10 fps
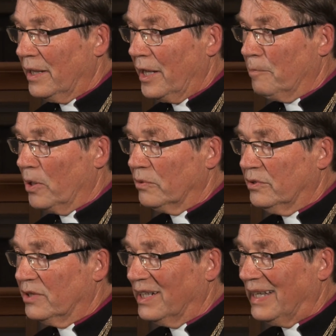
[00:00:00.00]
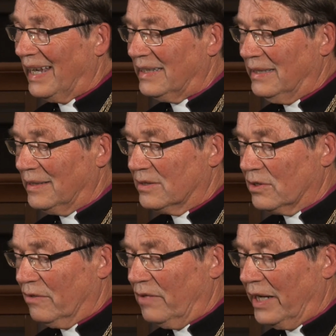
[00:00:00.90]
about the realities
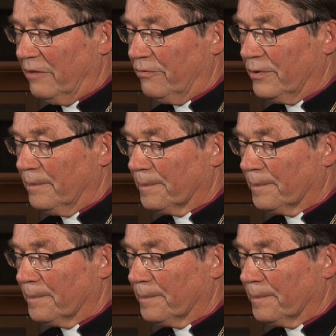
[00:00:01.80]
of life.